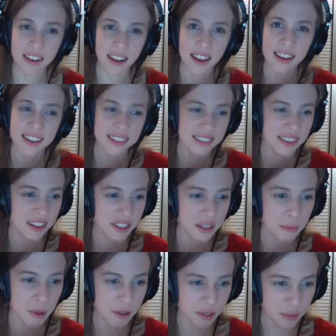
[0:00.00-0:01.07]
I did a suction
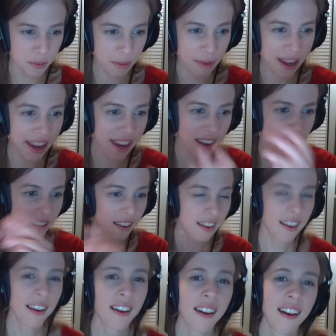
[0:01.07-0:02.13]
motion with my hand,
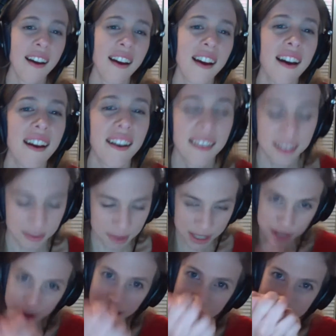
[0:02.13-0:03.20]
uh, my
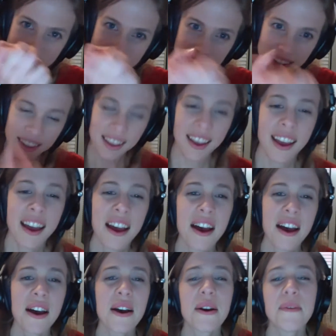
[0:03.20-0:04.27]
two hands.
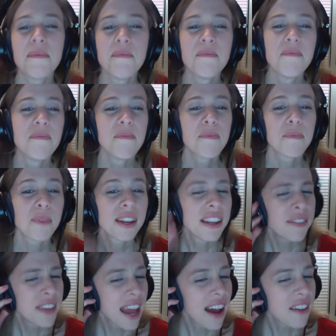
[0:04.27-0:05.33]
Um, but if
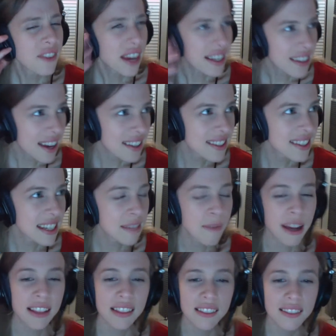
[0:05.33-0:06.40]
yeah, if you guys had seen
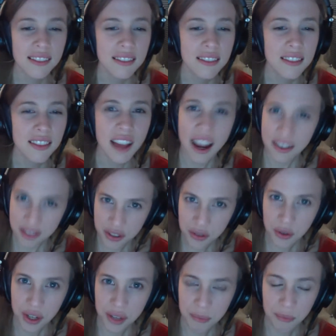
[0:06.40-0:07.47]
my live
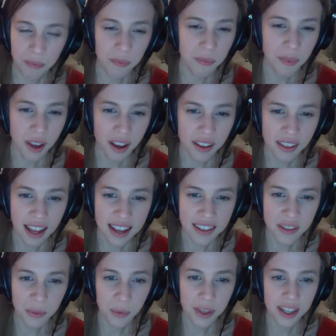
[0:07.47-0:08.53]
stream uh,
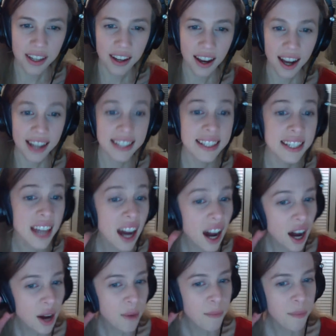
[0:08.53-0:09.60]
last week, I did
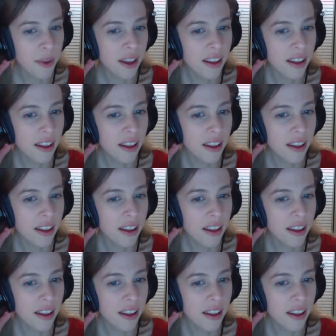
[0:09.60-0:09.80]
hum